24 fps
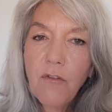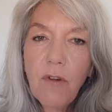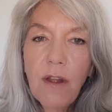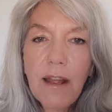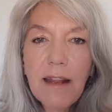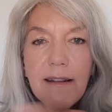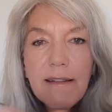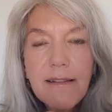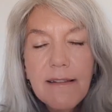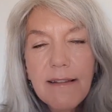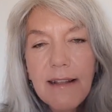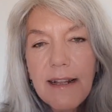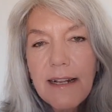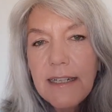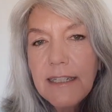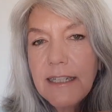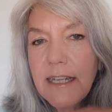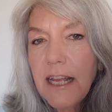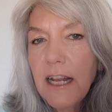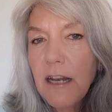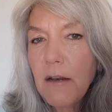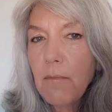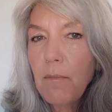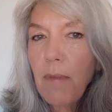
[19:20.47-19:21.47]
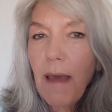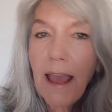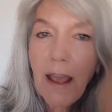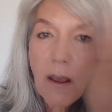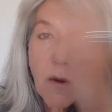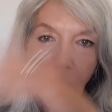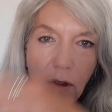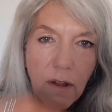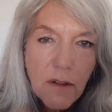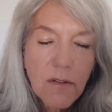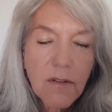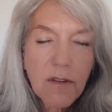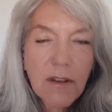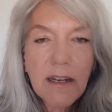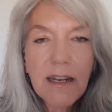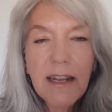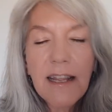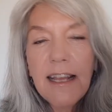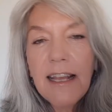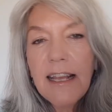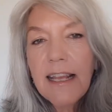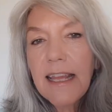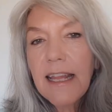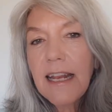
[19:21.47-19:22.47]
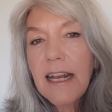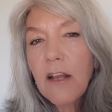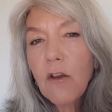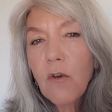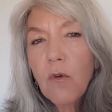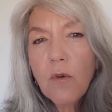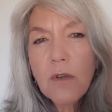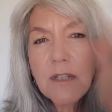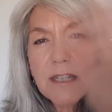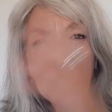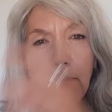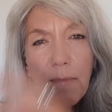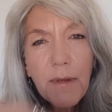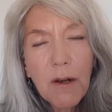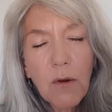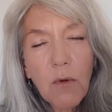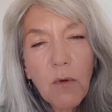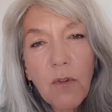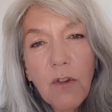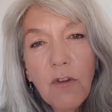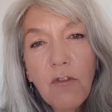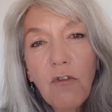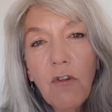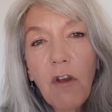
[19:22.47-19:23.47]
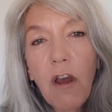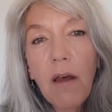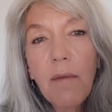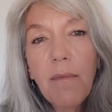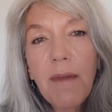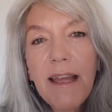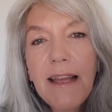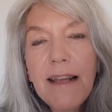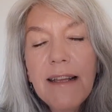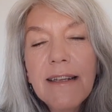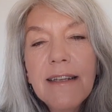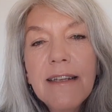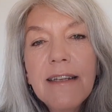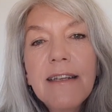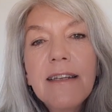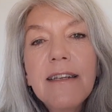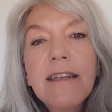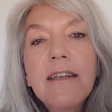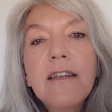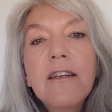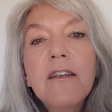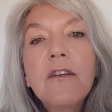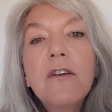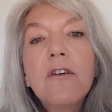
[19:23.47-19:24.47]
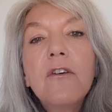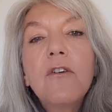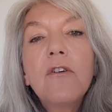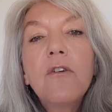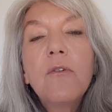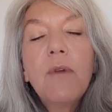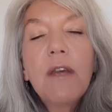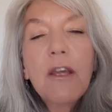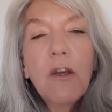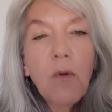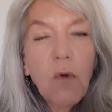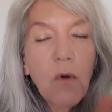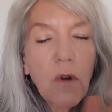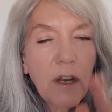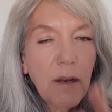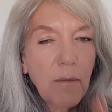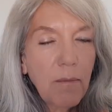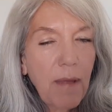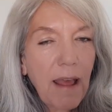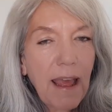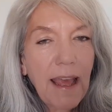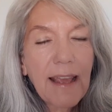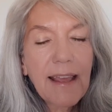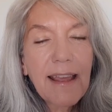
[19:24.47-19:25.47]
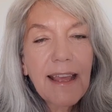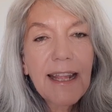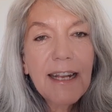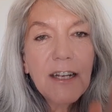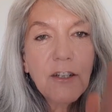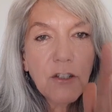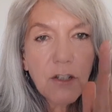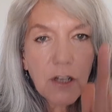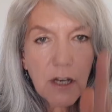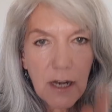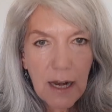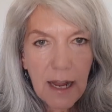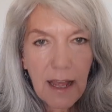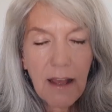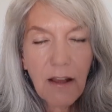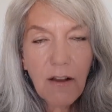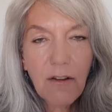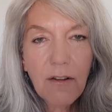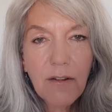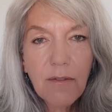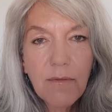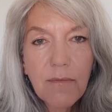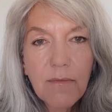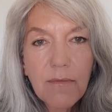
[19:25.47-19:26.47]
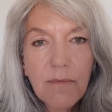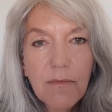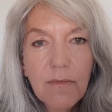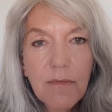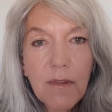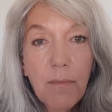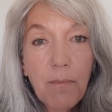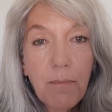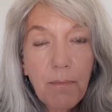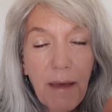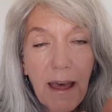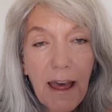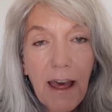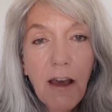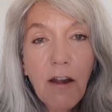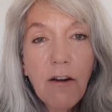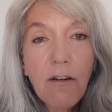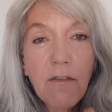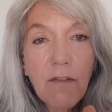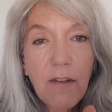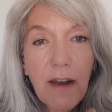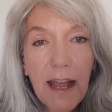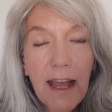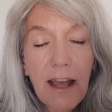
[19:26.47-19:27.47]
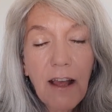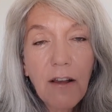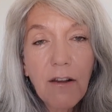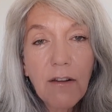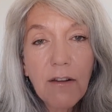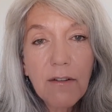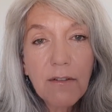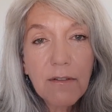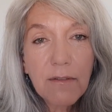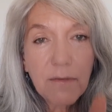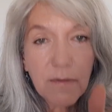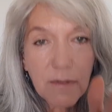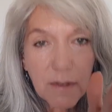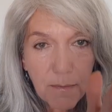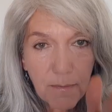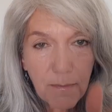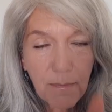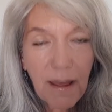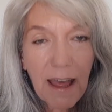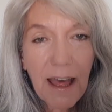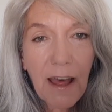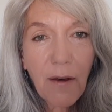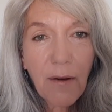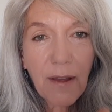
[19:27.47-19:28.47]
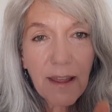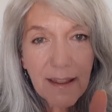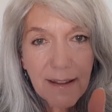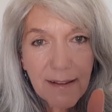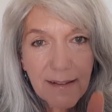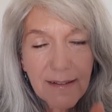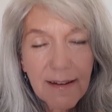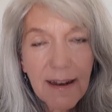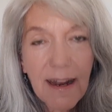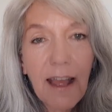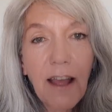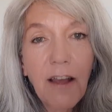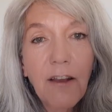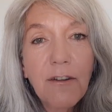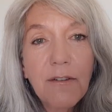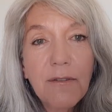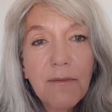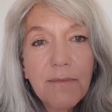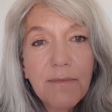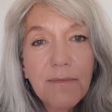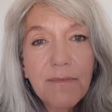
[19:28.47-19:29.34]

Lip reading: right, and center and backwards and getting caught up in all the drama, we call it back into now. The power of now. The power is now.